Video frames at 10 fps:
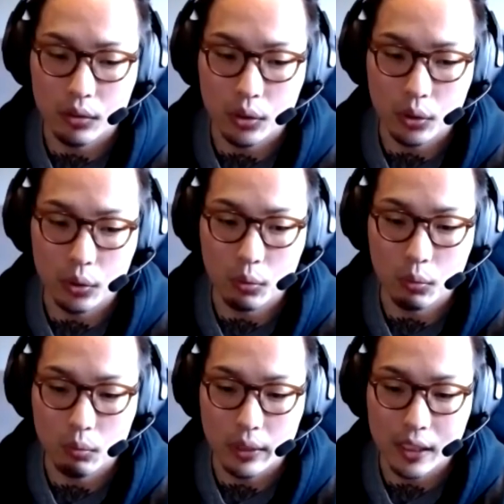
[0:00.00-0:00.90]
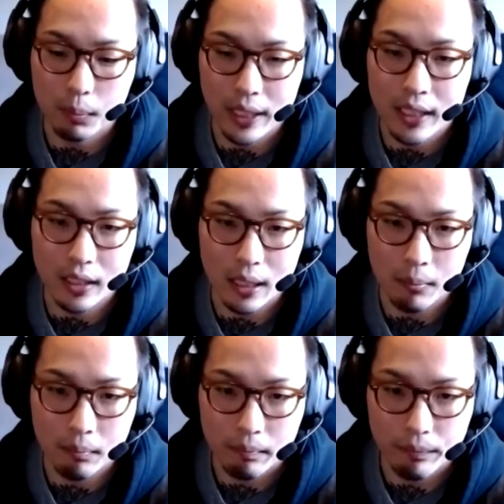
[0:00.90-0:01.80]
to explain to
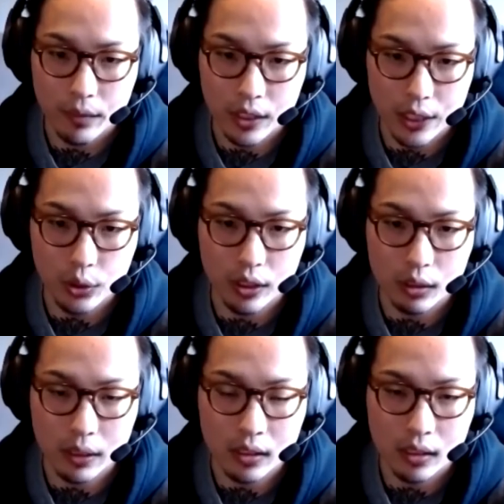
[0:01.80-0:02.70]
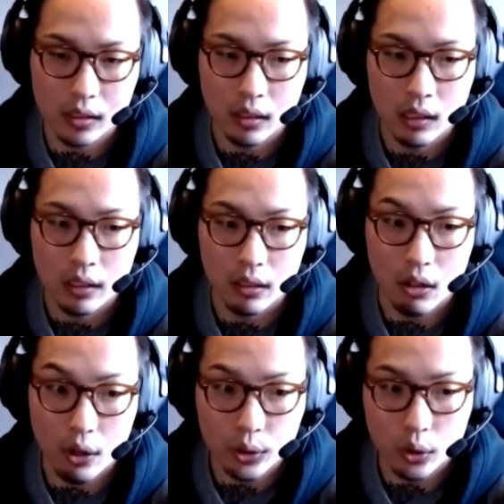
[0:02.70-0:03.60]
them the nature of this business.
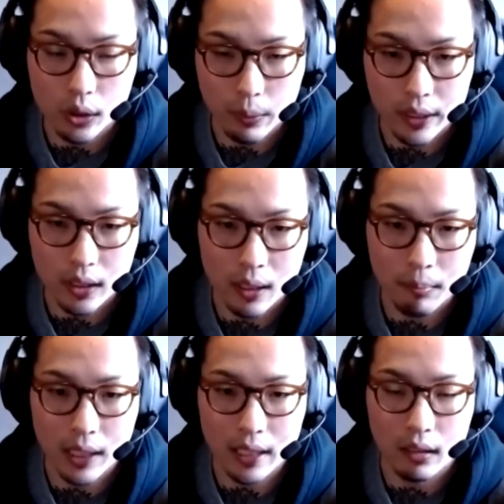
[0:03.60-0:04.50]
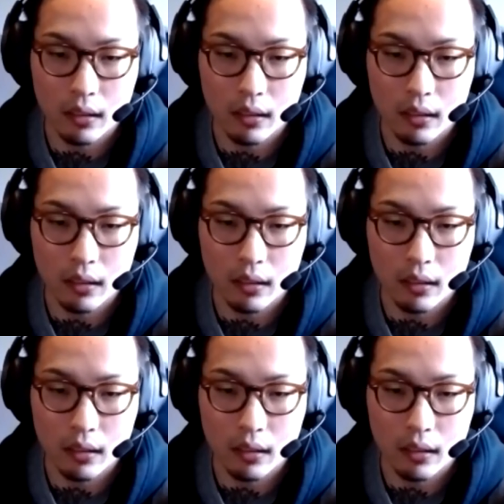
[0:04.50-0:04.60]
Also explain to them that